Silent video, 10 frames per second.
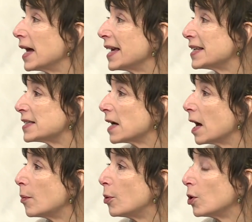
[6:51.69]
It's
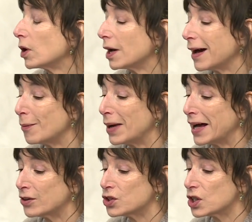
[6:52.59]
a book
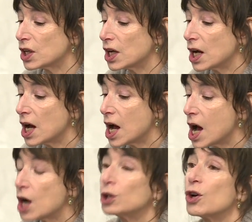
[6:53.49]
about
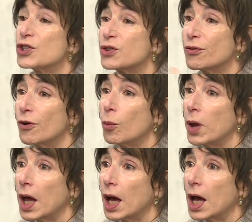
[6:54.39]

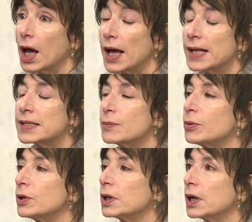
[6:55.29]
claustrophobia. It's a
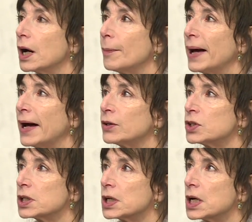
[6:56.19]
book about
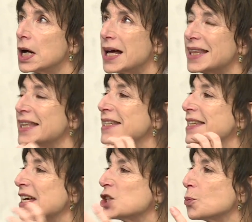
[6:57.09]
the
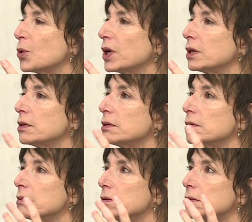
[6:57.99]
desperate
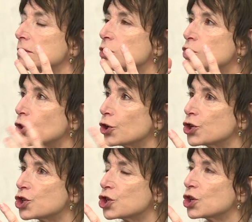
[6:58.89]

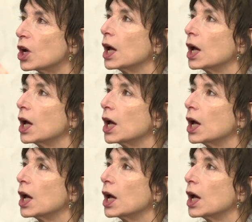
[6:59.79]
search